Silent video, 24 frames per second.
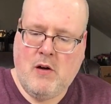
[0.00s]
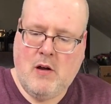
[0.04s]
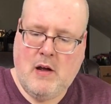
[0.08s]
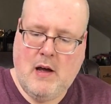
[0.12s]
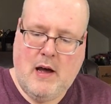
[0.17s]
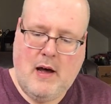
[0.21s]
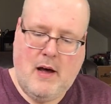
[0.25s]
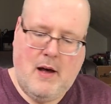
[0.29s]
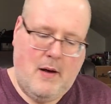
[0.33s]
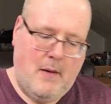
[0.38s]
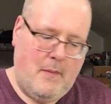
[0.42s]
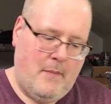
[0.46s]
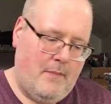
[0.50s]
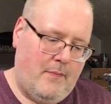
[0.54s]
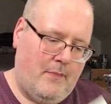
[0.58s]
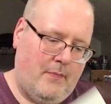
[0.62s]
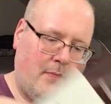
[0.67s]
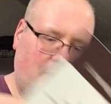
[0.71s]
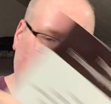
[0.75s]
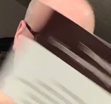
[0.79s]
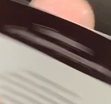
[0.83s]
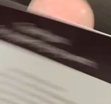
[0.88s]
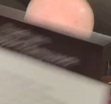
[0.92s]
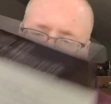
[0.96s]

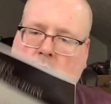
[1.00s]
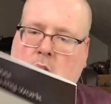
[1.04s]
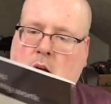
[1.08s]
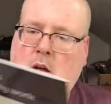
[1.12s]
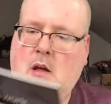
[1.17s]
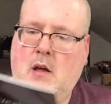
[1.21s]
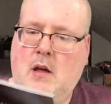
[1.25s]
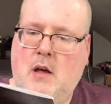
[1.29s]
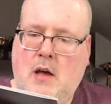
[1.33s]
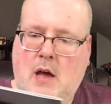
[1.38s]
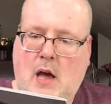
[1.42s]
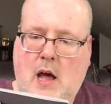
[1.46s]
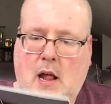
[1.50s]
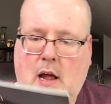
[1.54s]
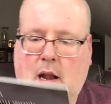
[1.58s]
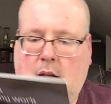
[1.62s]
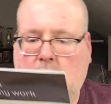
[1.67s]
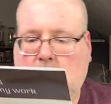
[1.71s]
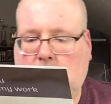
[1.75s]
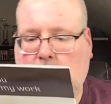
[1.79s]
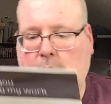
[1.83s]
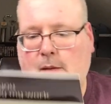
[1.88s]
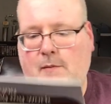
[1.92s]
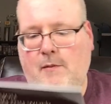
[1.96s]
I
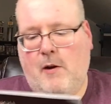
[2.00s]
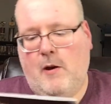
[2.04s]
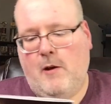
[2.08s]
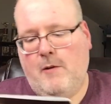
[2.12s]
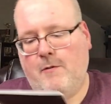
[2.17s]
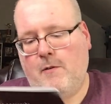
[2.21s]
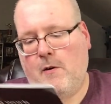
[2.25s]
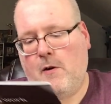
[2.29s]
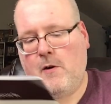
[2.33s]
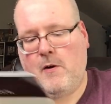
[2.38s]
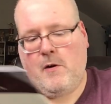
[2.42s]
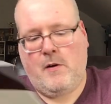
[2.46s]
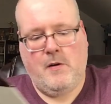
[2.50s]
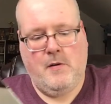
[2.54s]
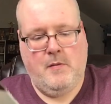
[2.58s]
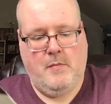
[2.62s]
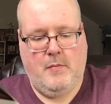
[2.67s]
didn't get very far,